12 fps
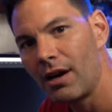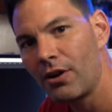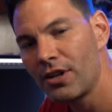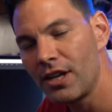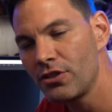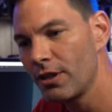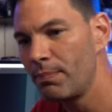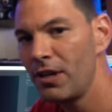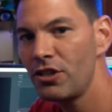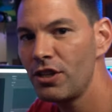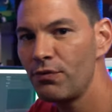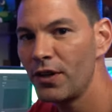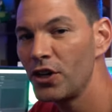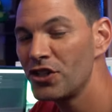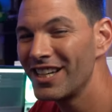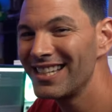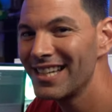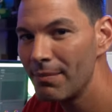Okay, so the PC finished
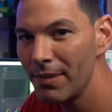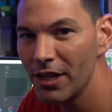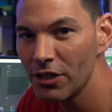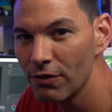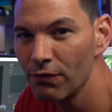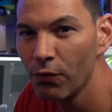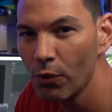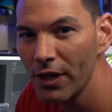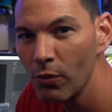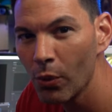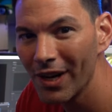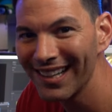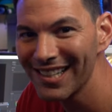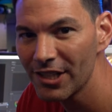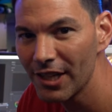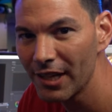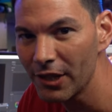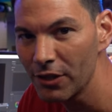in 10 minutes and 41
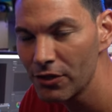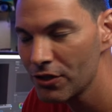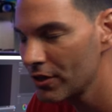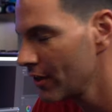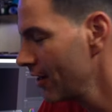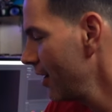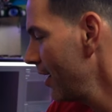seconds,